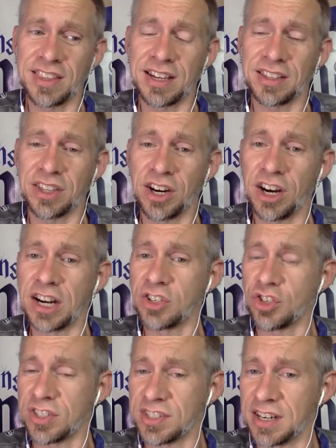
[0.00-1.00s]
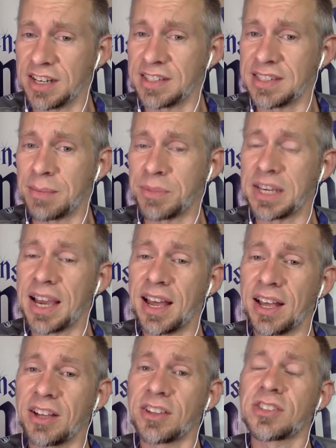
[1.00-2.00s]
they're interested in something
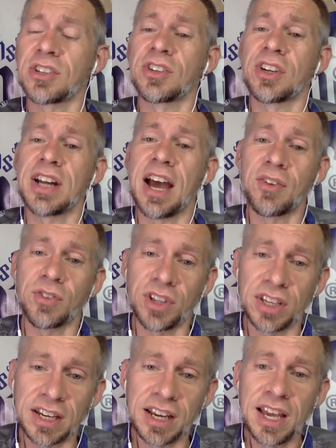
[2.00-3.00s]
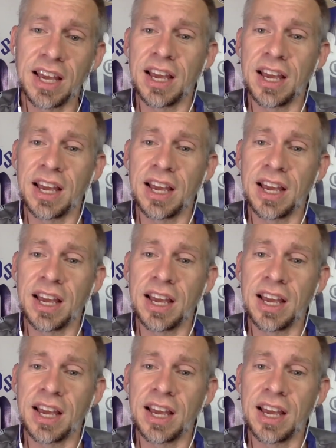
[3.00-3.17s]
else, or they're not really.